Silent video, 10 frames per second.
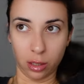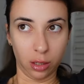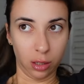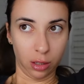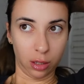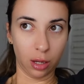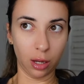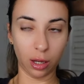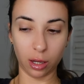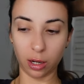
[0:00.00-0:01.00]
And
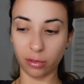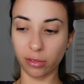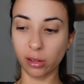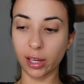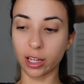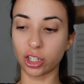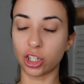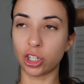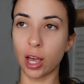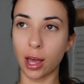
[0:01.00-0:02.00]
I feel like I
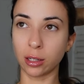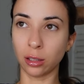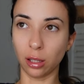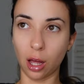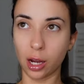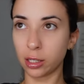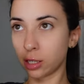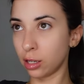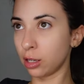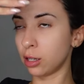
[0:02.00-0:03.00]
shed a
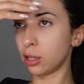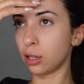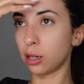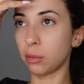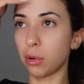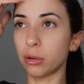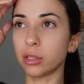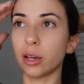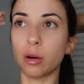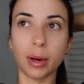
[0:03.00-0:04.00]
lot. I'm always
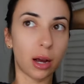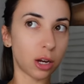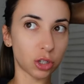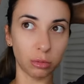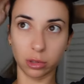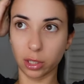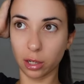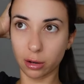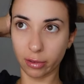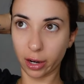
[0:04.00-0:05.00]
like, oh my gosh, I'm losing a
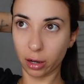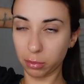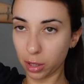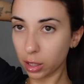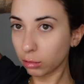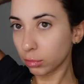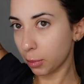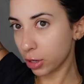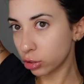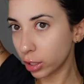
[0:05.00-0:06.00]
lot of hair, but I'm
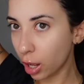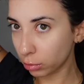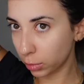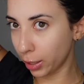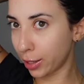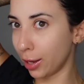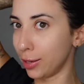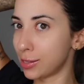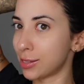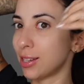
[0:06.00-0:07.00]
actually not
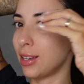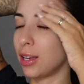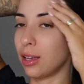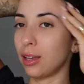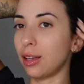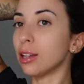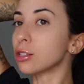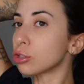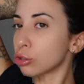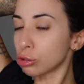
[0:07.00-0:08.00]
because
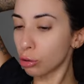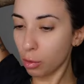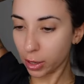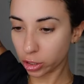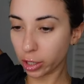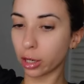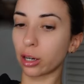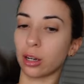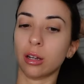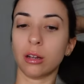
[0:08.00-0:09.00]
it's so much
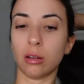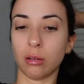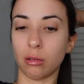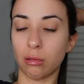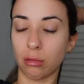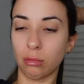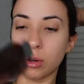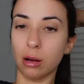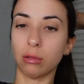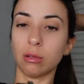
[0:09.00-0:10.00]
hair.
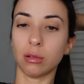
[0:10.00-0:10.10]
Wow.